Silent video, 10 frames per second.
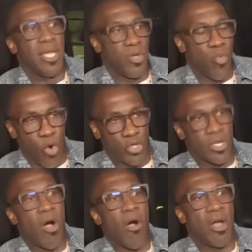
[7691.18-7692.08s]
He
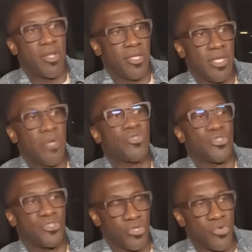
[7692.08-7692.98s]
worked hard. He was
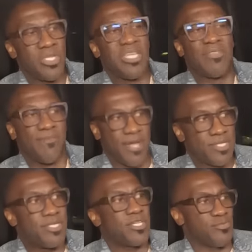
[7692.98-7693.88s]
a student. He's
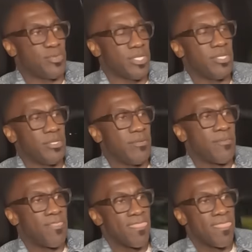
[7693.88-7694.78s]
very disciplined. I
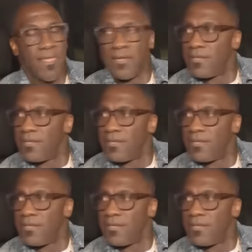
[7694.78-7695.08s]
spent time with